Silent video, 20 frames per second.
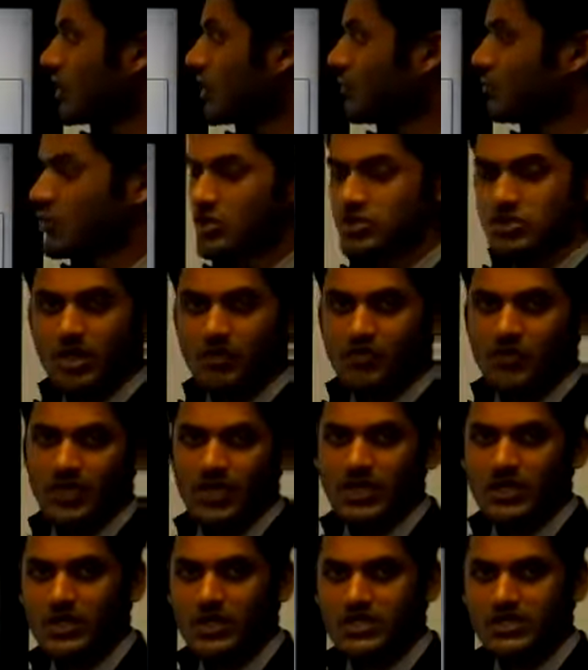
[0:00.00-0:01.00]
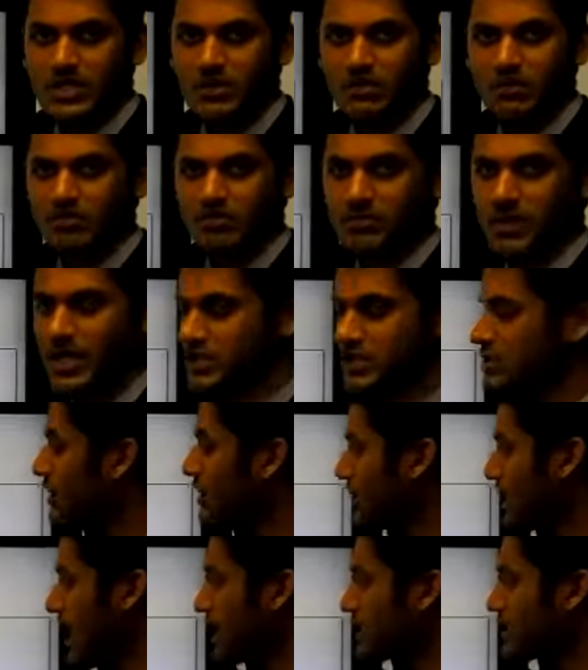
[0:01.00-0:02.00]
Most of our HIL testing was based
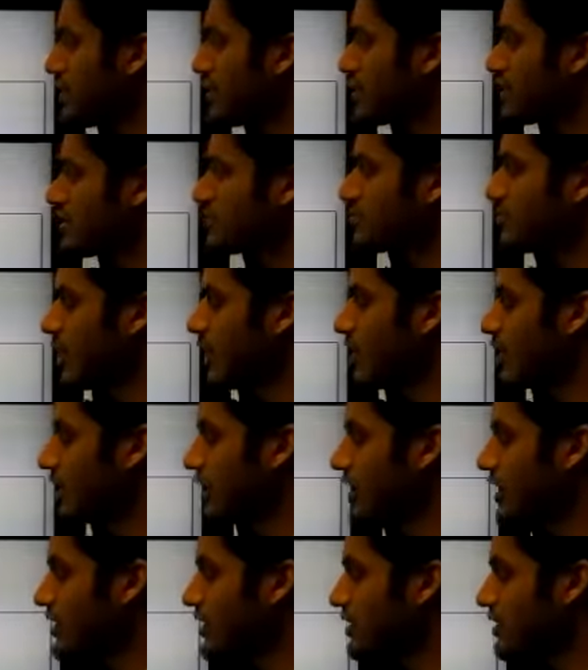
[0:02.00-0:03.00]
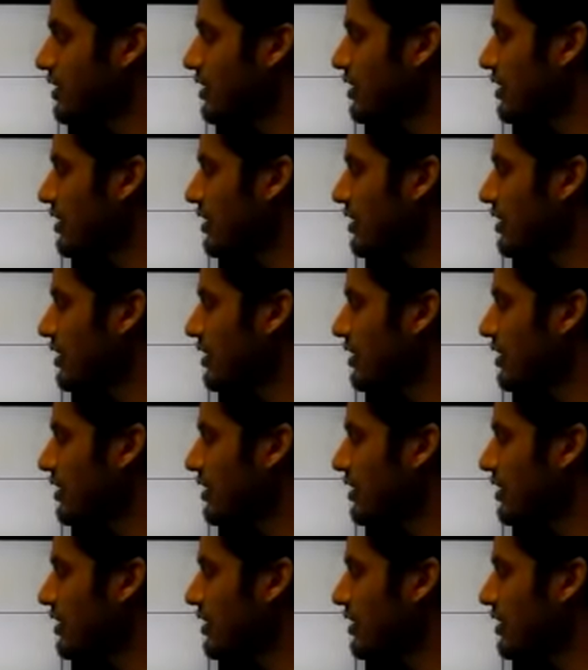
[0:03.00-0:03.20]
on the actuators block here.